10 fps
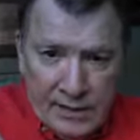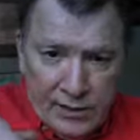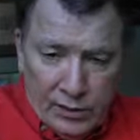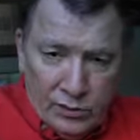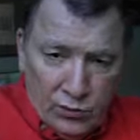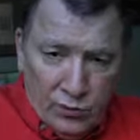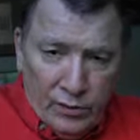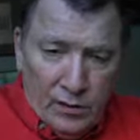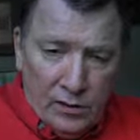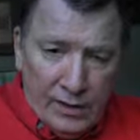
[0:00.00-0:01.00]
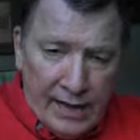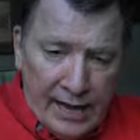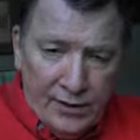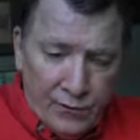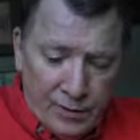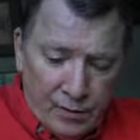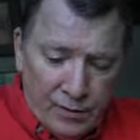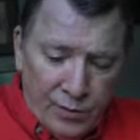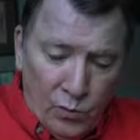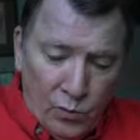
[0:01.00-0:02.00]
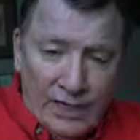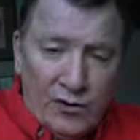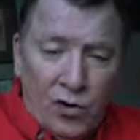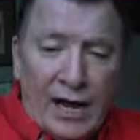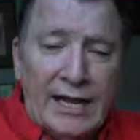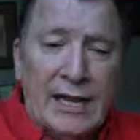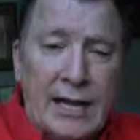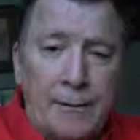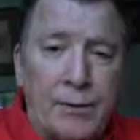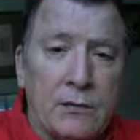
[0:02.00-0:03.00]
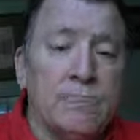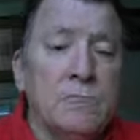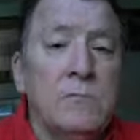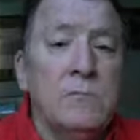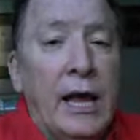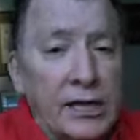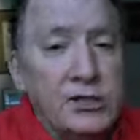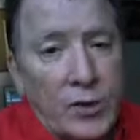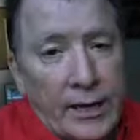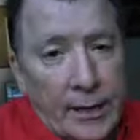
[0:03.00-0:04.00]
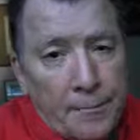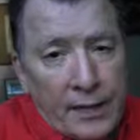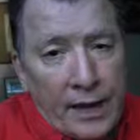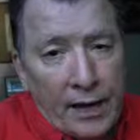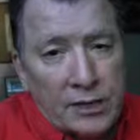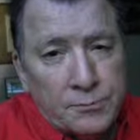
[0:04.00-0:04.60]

the drill, the hand drill, and you want to try to keep it as straight up and down as